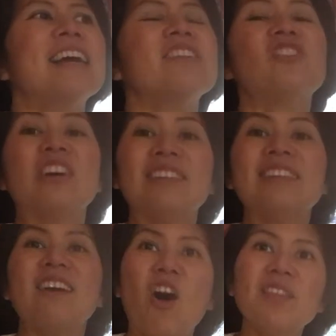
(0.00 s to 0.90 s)

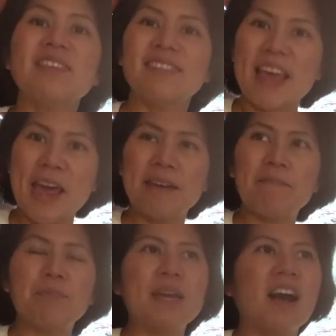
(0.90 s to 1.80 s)
just all the
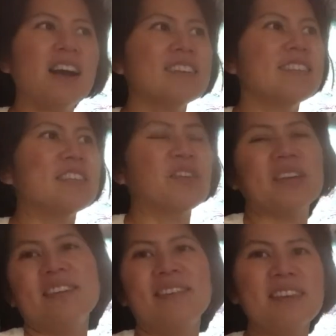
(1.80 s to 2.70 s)
same because they're
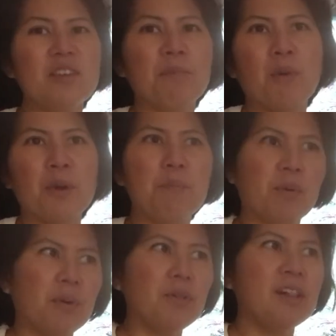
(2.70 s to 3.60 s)
easy, they're
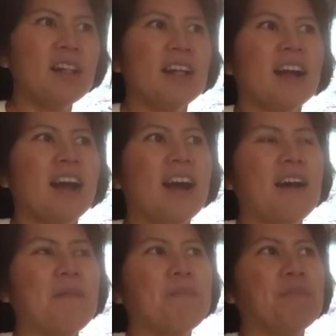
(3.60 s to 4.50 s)
portable.
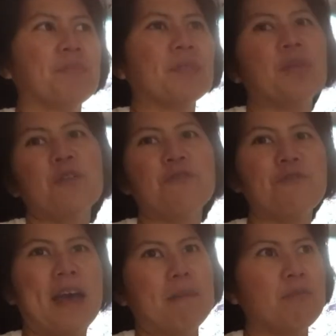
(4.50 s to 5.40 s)
They're
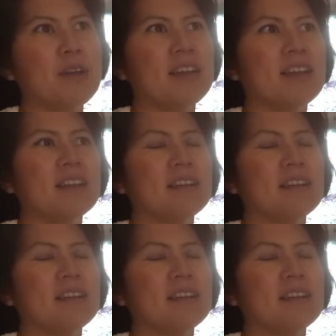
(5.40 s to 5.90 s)
fabric,